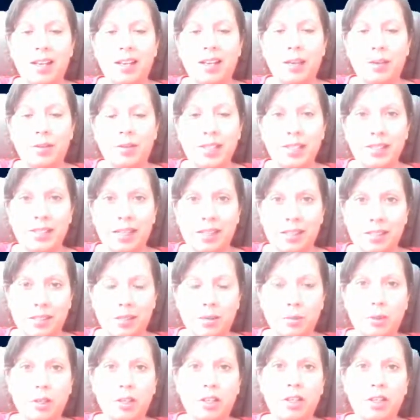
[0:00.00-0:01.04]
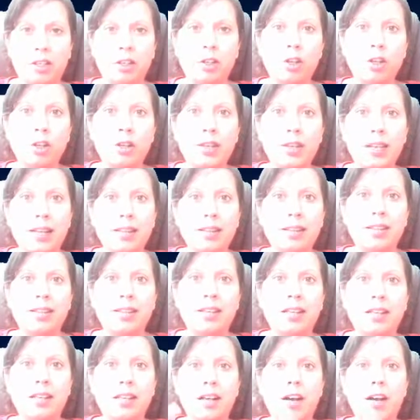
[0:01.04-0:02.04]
Now in this lesson we're going to look at the